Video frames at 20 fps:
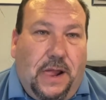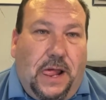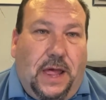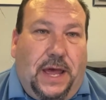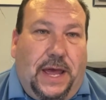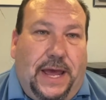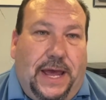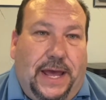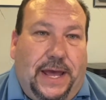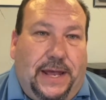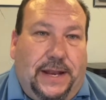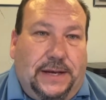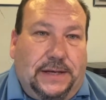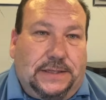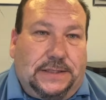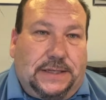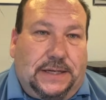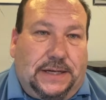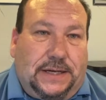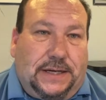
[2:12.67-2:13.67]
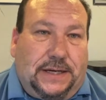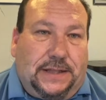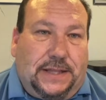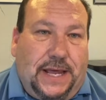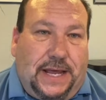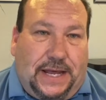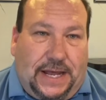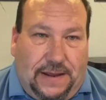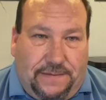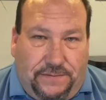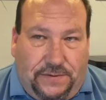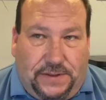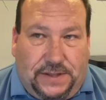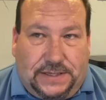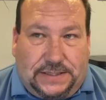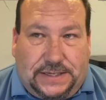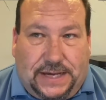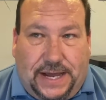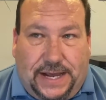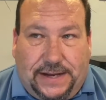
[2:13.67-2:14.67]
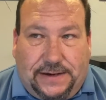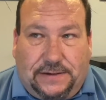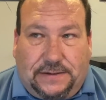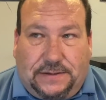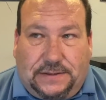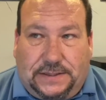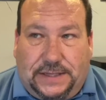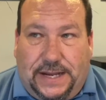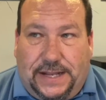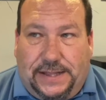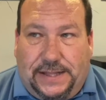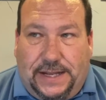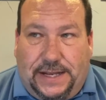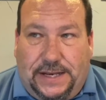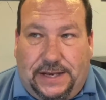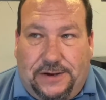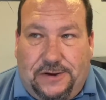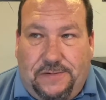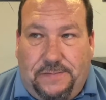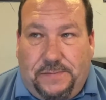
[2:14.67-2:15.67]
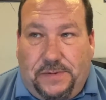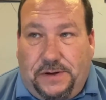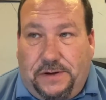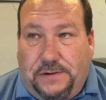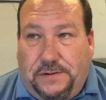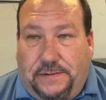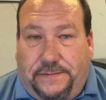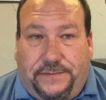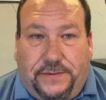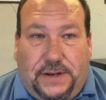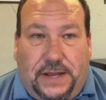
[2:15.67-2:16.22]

and they gave you the title, and then you moved.